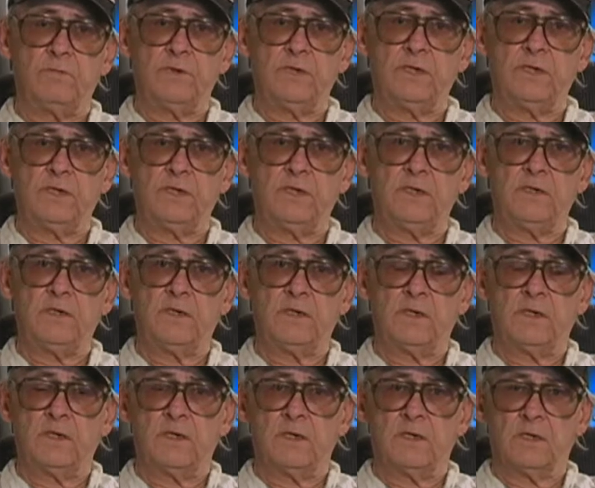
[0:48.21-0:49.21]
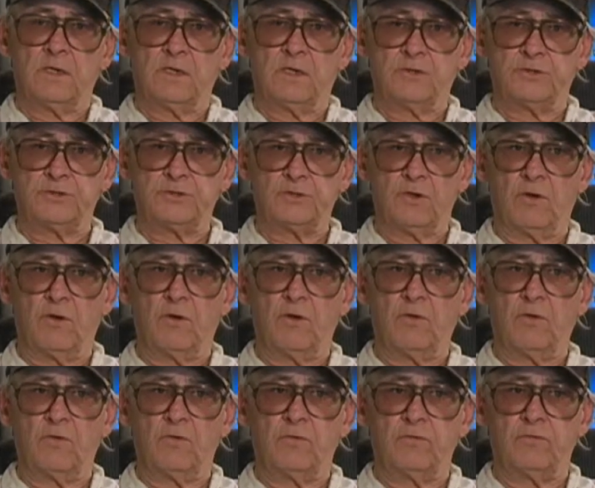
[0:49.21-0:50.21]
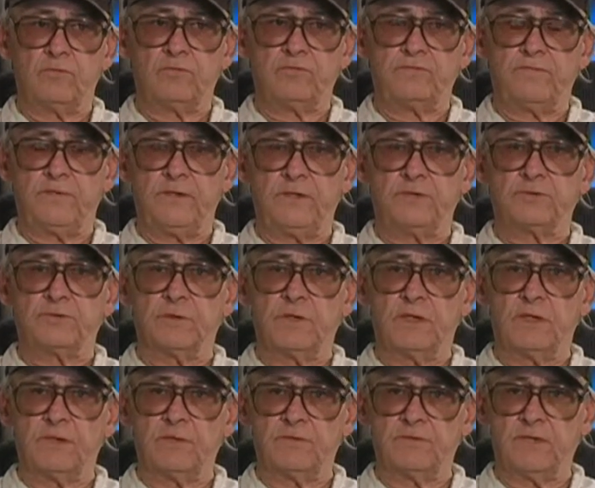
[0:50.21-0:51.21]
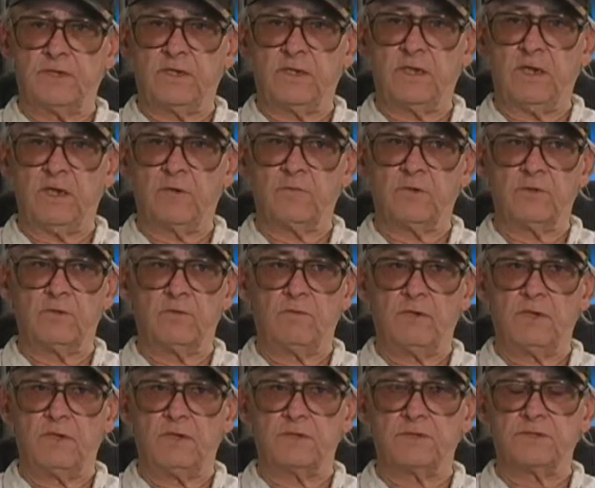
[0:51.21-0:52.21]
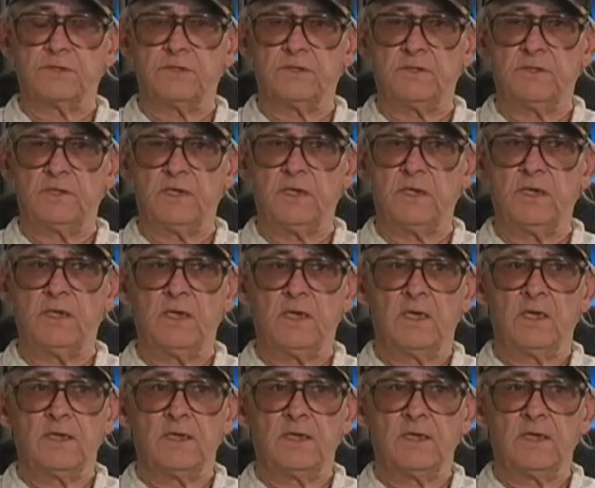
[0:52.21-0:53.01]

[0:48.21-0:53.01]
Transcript: be a show featuring the camera the way it is today.